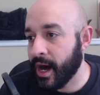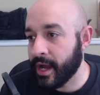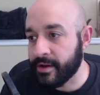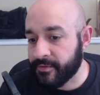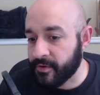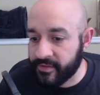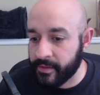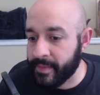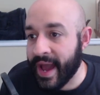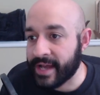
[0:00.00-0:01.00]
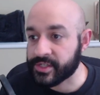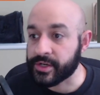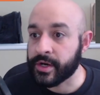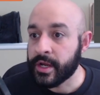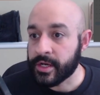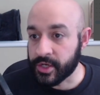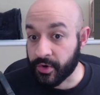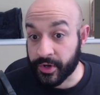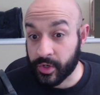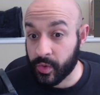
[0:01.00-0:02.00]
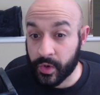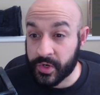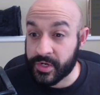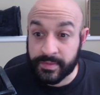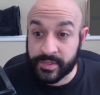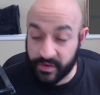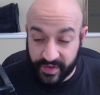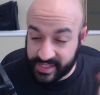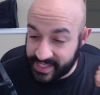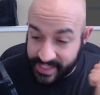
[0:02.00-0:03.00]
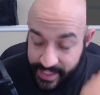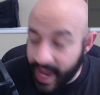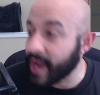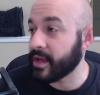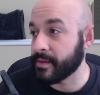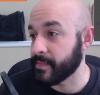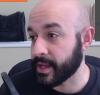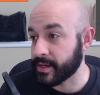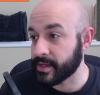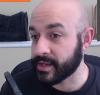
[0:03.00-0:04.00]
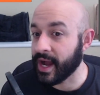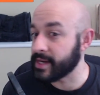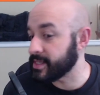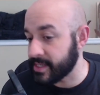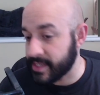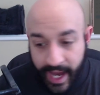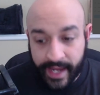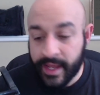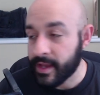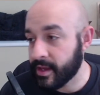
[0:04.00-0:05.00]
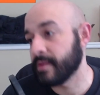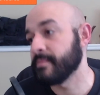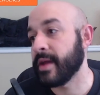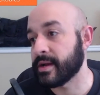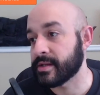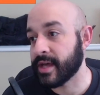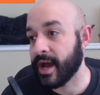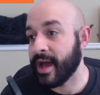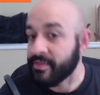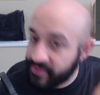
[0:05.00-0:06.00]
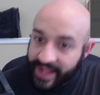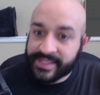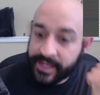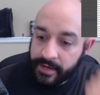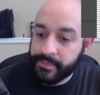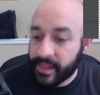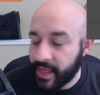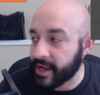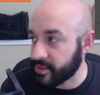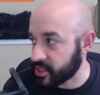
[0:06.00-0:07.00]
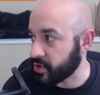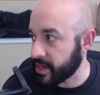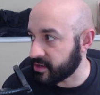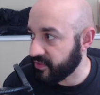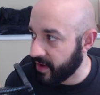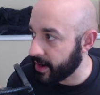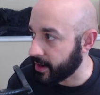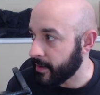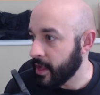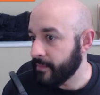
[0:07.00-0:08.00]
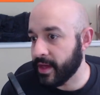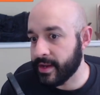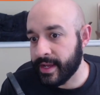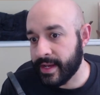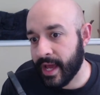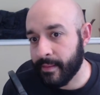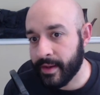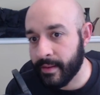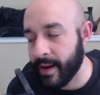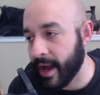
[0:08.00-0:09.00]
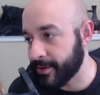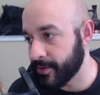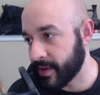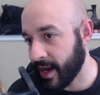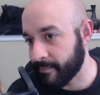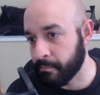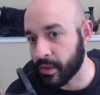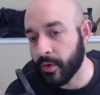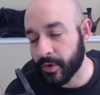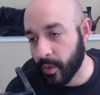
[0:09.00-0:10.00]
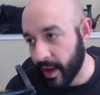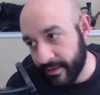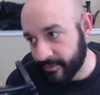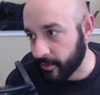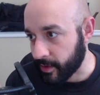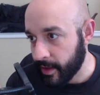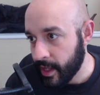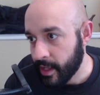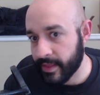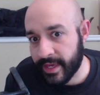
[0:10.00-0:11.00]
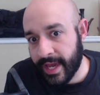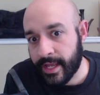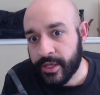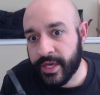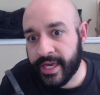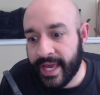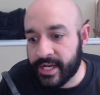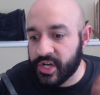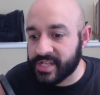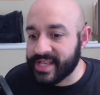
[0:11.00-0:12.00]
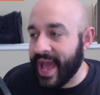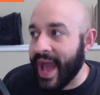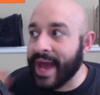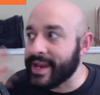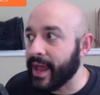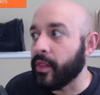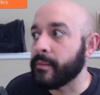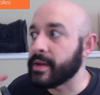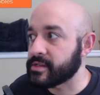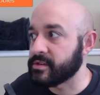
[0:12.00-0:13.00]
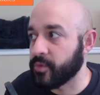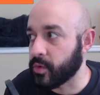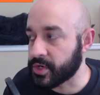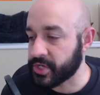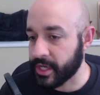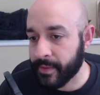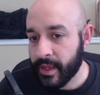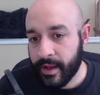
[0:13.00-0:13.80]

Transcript: in front of the pastor during your worship service. It's not commanded. God did not command that. And that's going to be like the strange fire that Nadab and Abihu got blown away for. You can't just add elements of worship